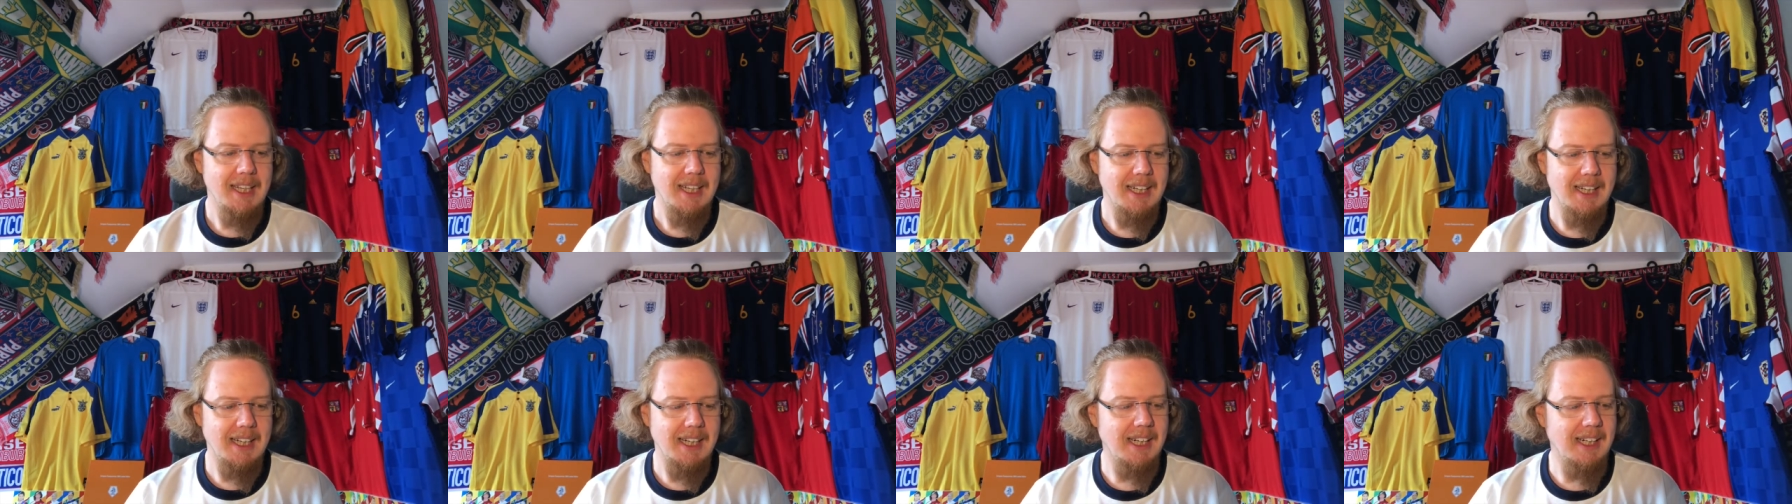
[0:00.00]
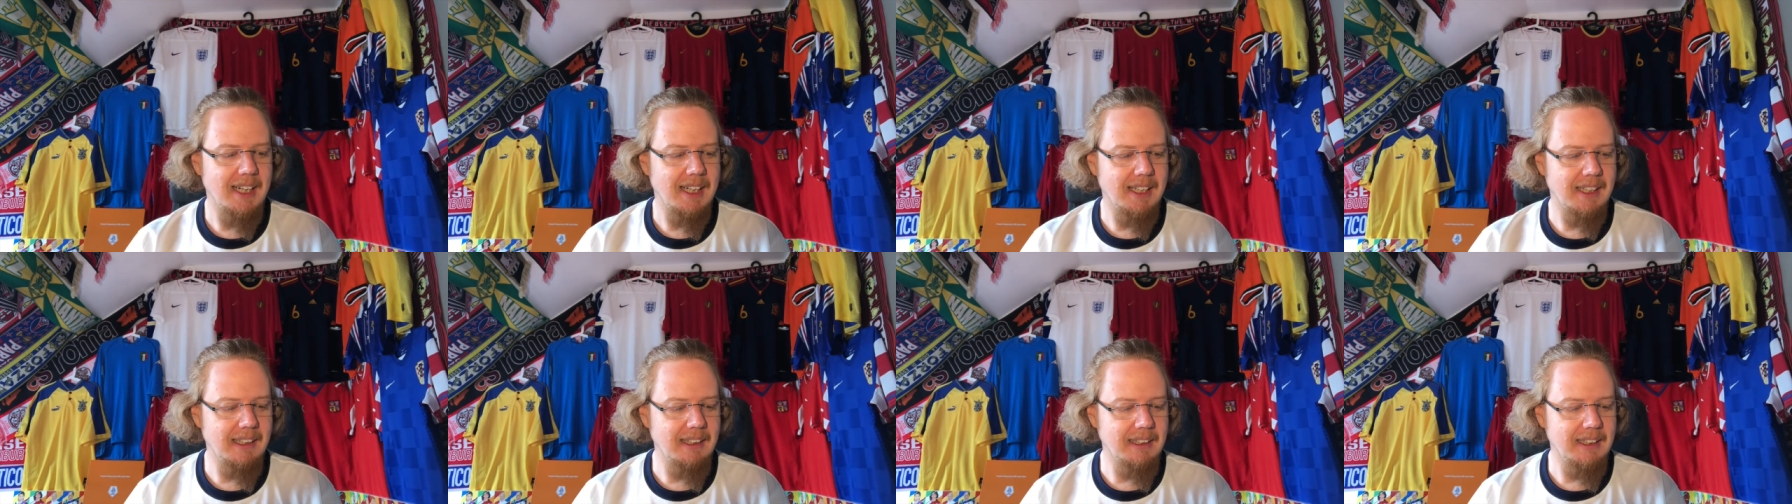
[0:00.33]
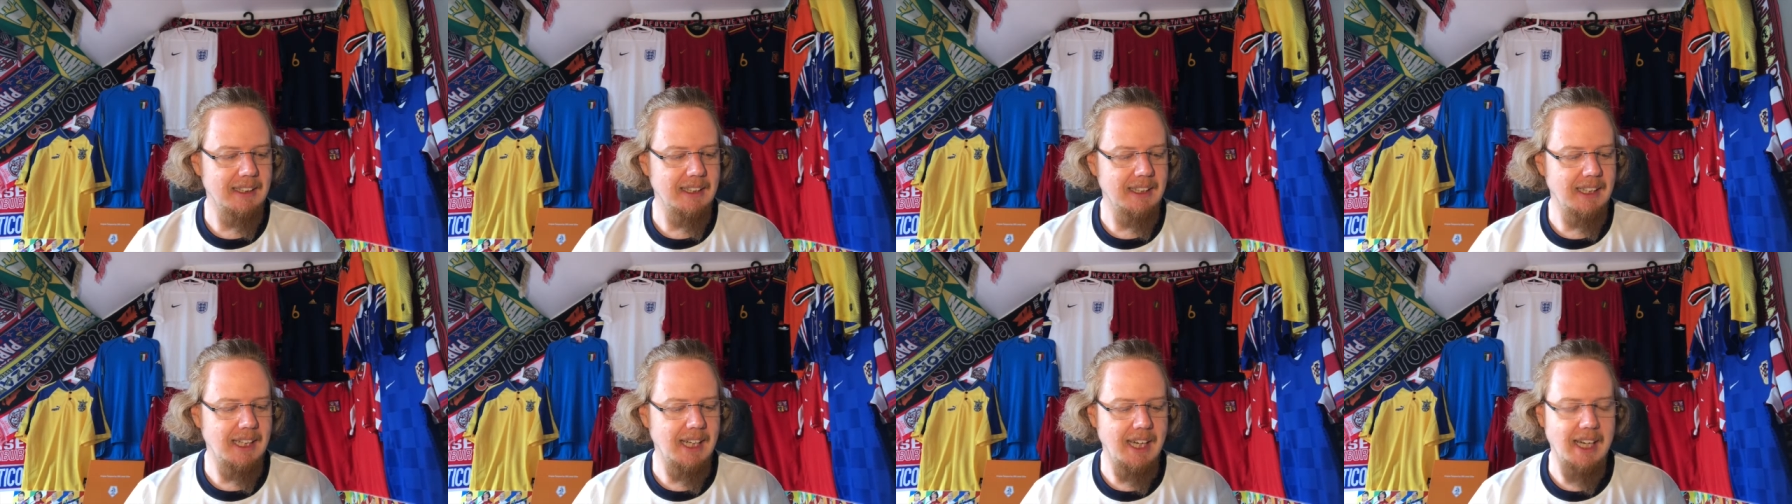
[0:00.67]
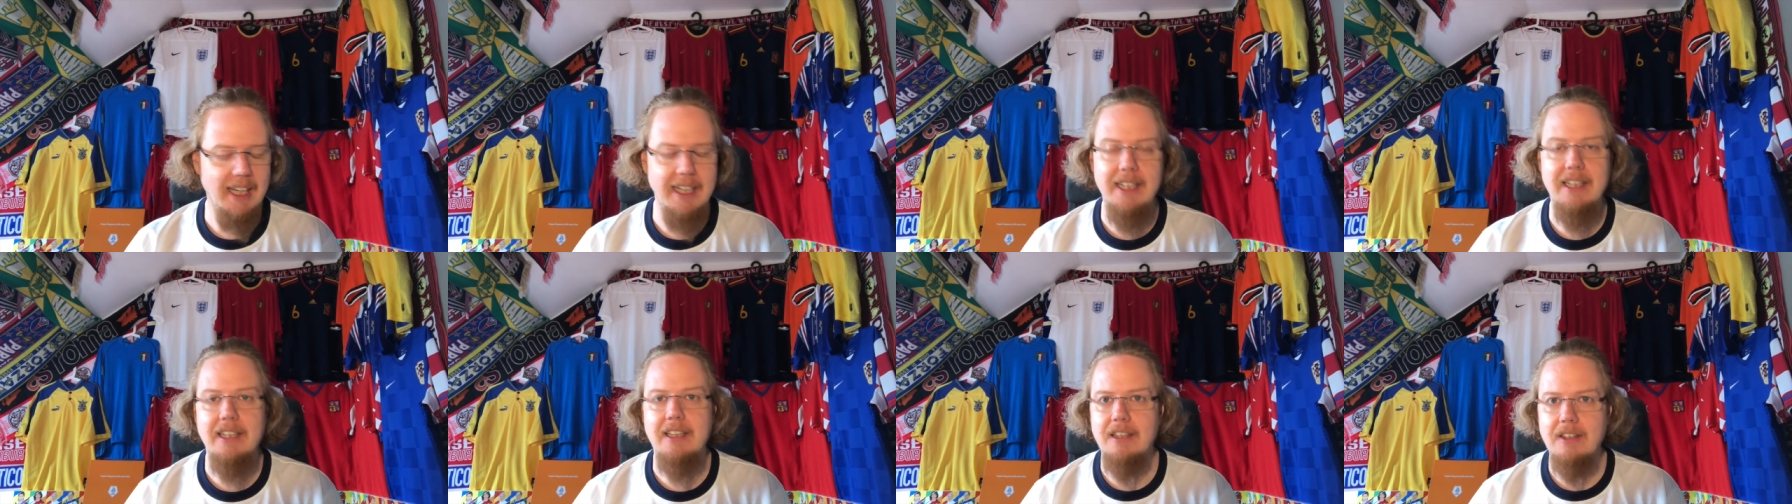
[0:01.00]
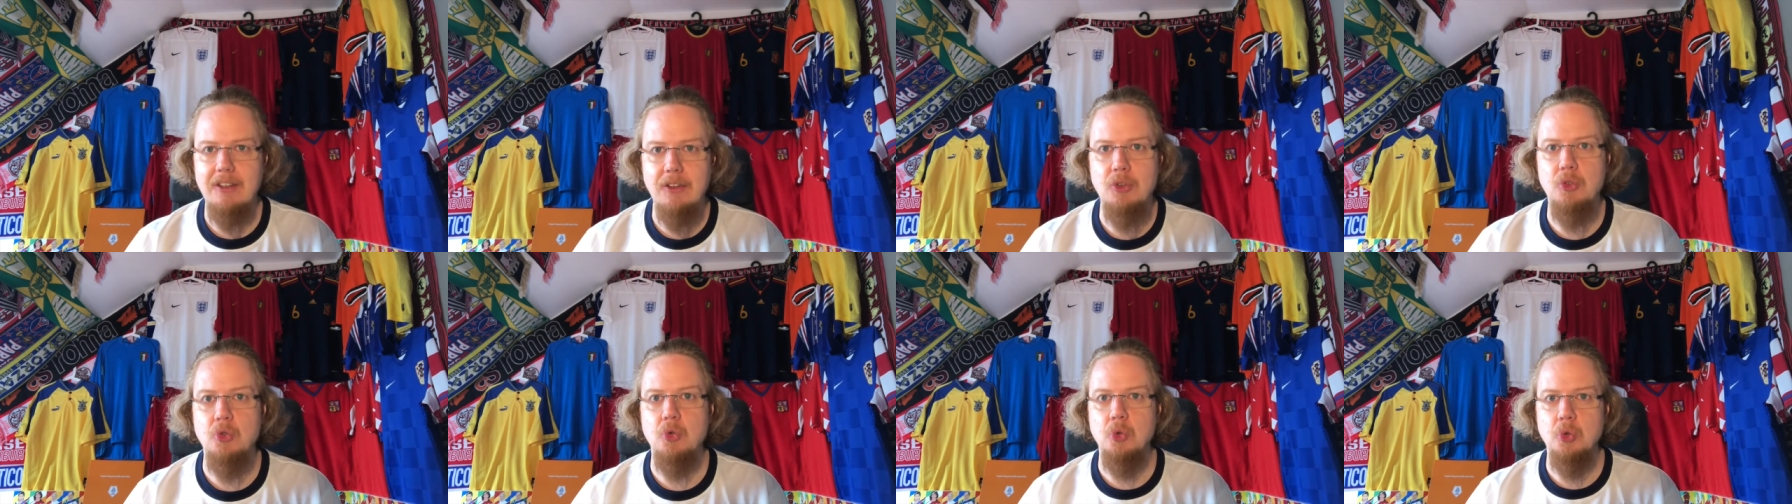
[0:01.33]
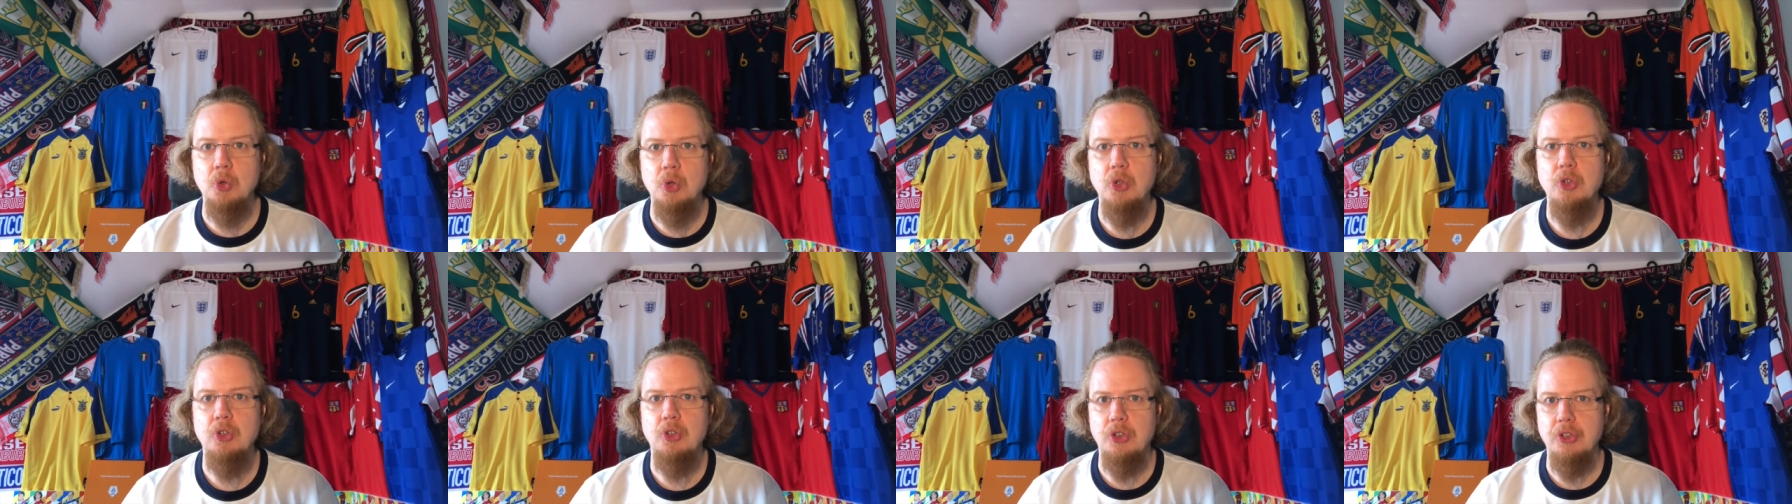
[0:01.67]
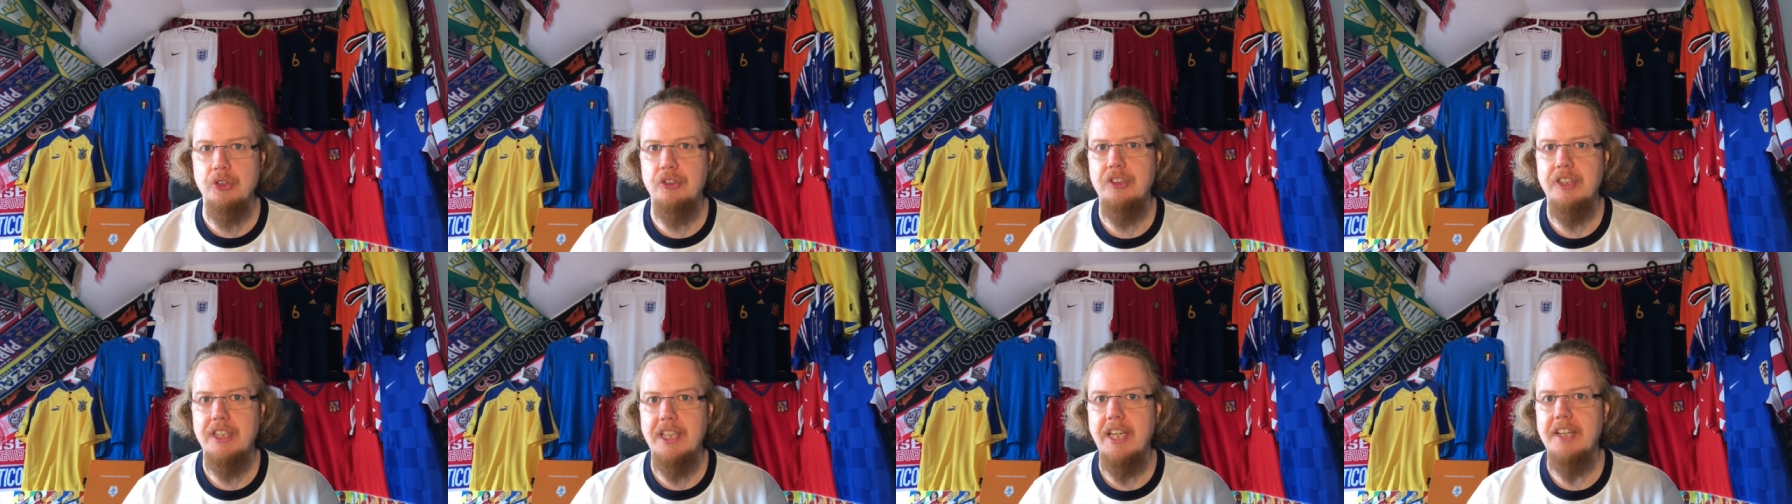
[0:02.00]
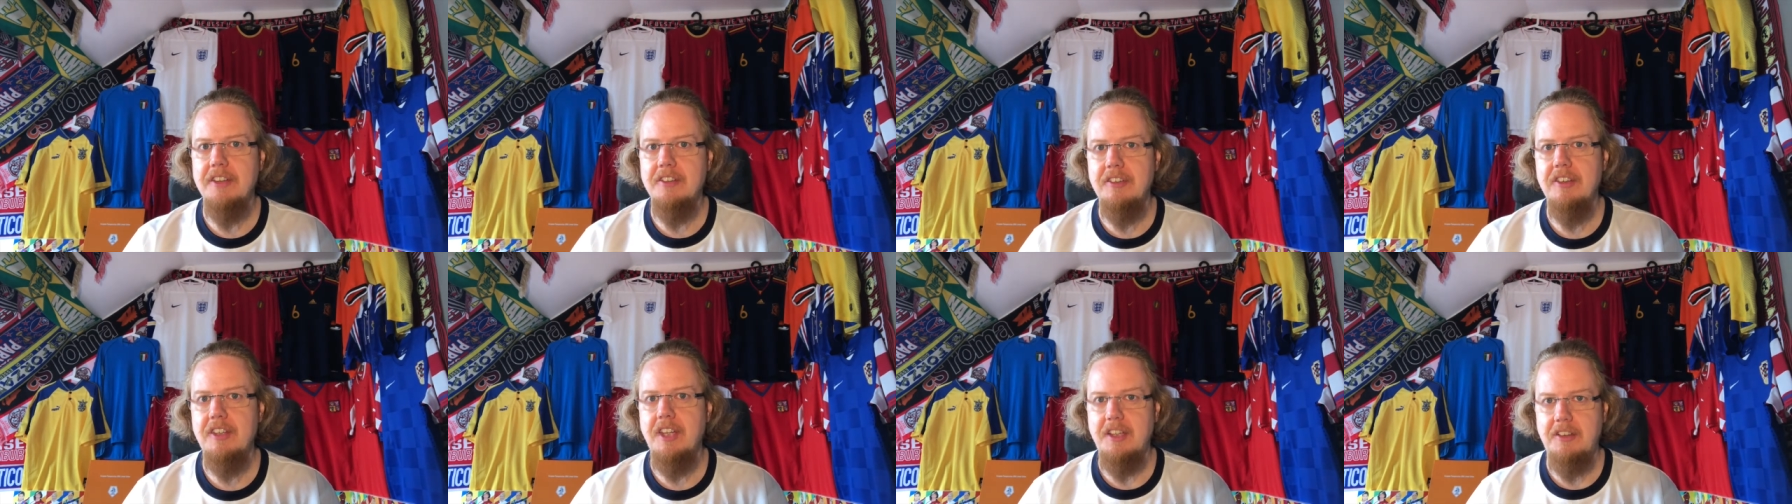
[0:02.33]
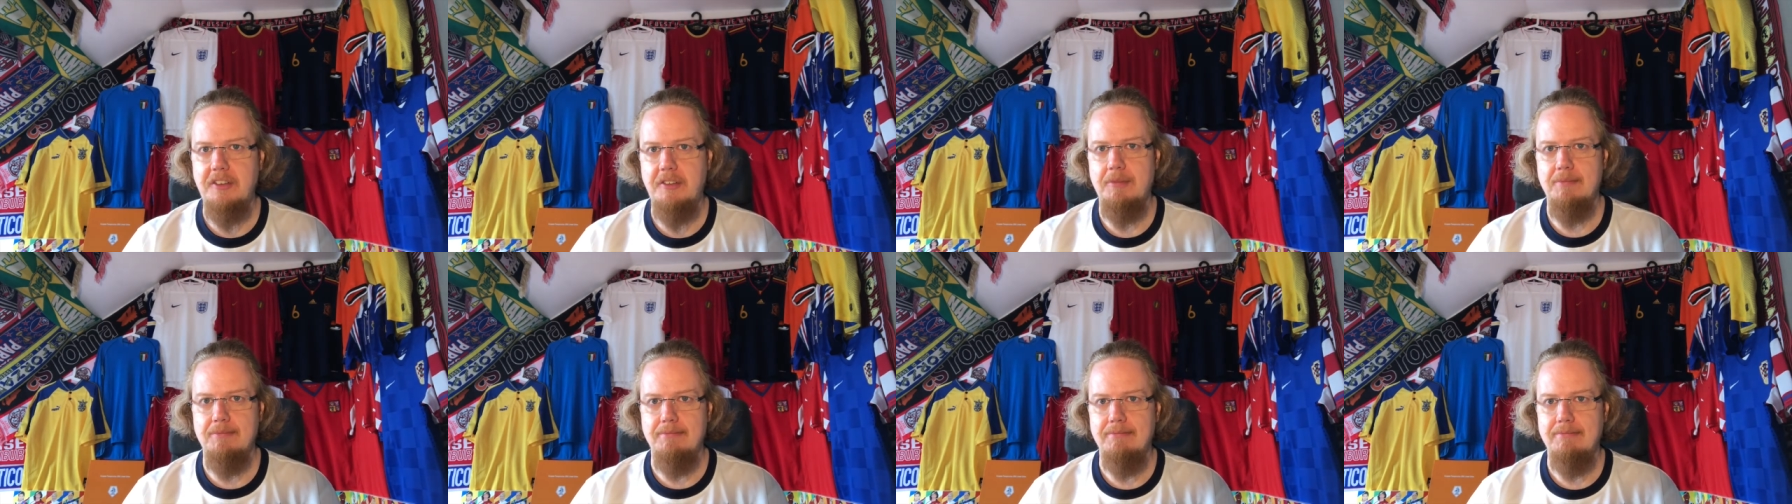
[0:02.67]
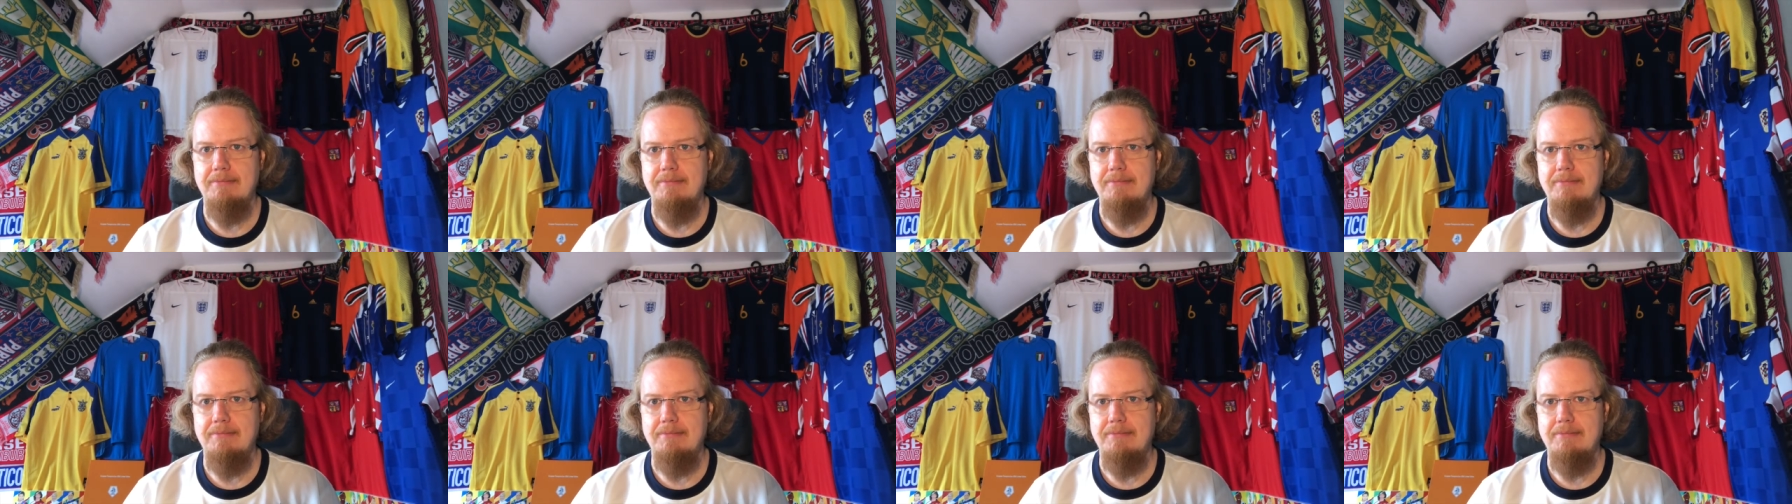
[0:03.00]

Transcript: Uh, I do not get that.